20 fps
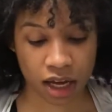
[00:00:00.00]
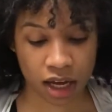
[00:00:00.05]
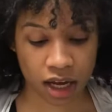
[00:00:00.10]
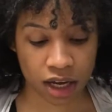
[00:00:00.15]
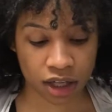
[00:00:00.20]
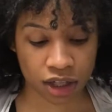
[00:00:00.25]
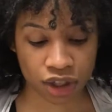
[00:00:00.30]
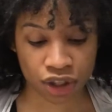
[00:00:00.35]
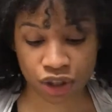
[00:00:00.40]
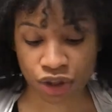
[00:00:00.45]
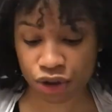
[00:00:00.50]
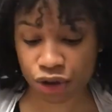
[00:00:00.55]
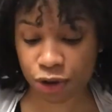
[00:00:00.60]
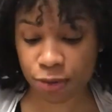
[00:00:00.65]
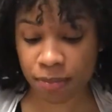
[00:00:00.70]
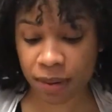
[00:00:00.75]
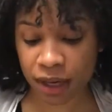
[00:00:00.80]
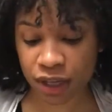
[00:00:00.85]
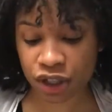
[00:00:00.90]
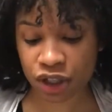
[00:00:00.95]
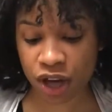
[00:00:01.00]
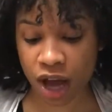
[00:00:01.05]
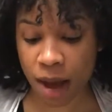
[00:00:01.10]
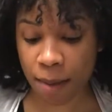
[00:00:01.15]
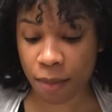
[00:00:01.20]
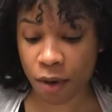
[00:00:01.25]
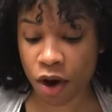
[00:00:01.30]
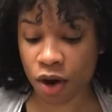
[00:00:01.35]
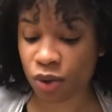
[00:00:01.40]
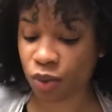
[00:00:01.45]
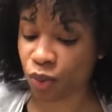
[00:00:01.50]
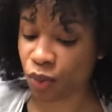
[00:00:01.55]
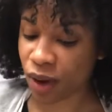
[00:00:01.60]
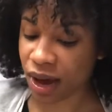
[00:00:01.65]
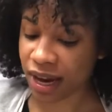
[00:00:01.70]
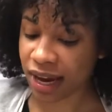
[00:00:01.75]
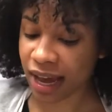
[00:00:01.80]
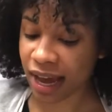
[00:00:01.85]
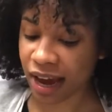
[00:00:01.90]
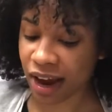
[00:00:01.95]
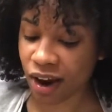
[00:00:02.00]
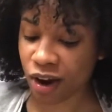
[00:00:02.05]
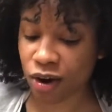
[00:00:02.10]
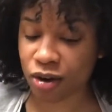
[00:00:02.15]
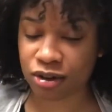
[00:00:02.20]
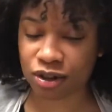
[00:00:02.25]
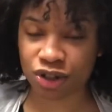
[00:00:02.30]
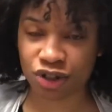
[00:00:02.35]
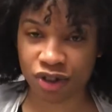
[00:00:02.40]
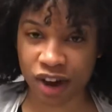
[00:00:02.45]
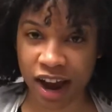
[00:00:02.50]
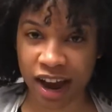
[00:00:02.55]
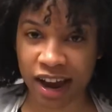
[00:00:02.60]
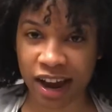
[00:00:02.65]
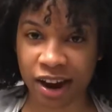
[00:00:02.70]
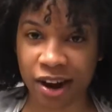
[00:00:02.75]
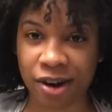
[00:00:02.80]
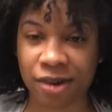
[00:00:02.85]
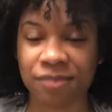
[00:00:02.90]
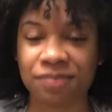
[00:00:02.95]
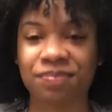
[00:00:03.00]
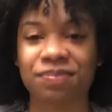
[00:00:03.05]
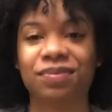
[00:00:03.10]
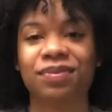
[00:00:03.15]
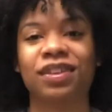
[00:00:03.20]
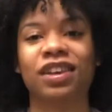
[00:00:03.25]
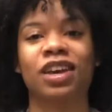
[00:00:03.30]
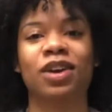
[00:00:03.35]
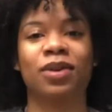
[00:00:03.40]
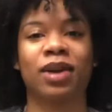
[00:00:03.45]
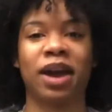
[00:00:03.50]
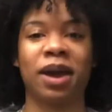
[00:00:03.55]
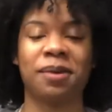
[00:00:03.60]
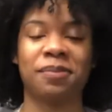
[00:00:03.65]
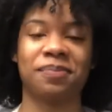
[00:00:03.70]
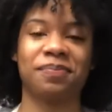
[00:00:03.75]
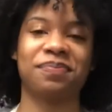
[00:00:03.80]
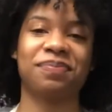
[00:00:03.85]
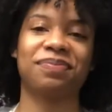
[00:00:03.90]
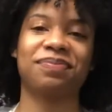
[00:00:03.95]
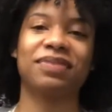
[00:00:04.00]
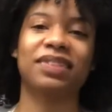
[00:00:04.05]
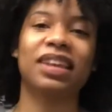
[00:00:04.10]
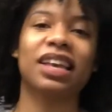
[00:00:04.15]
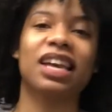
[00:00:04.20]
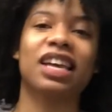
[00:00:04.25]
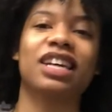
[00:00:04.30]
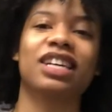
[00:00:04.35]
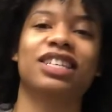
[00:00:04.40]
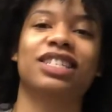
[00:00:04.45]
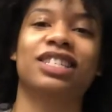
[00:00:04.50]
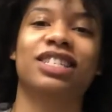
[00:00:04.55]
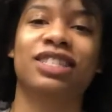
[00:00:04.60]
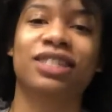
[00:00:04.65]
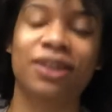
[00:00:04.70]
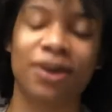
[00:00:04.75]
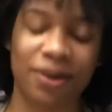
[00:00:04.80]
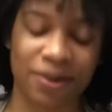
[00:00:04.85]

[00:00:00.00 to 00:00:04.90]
Should you big chop on wet hair or dry hair? Okay, so